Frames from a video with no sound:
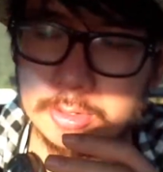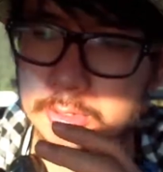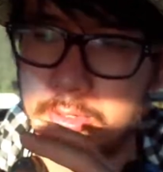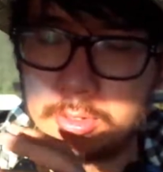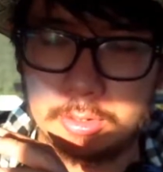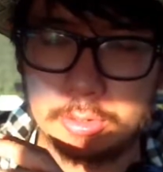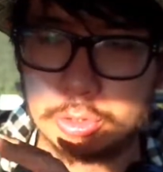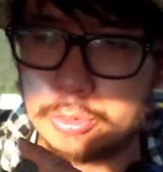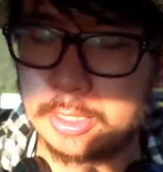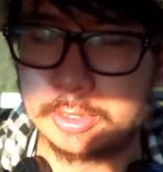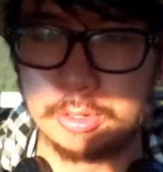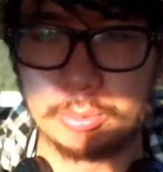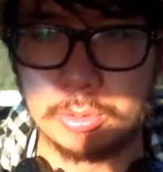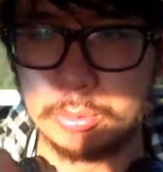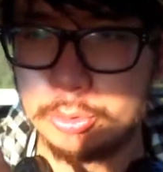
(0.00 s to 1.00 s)
and like the tracks
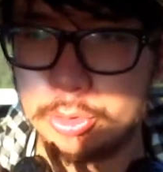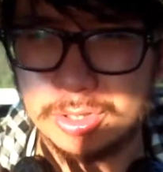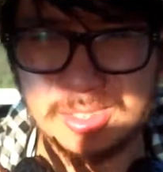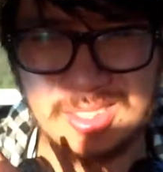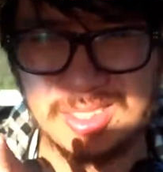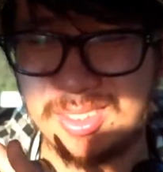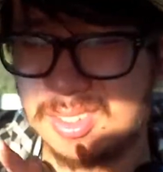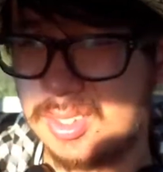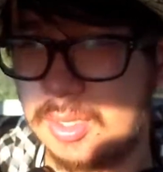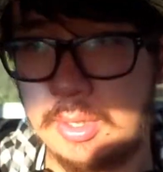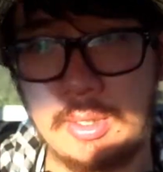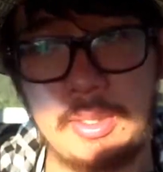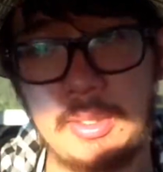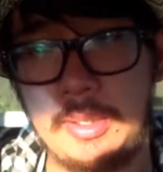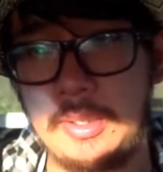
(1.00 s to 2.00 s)
he wrote were just like,
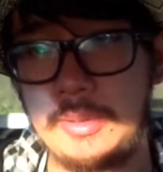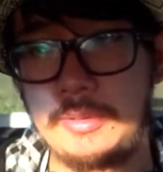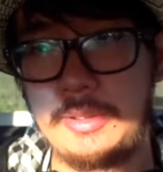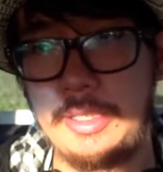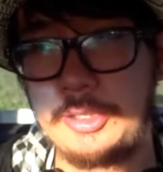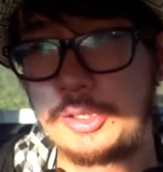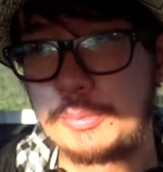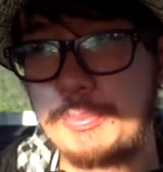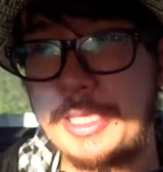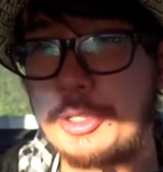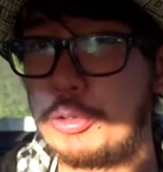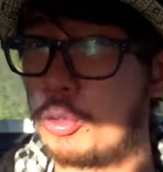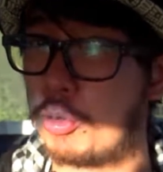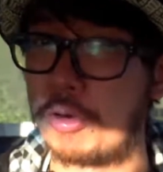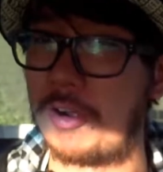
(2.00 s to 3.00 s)
they just make
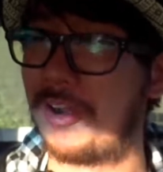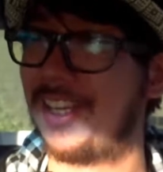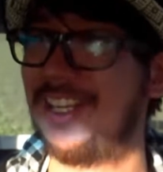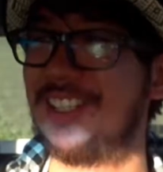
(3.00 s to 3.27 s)
you cry.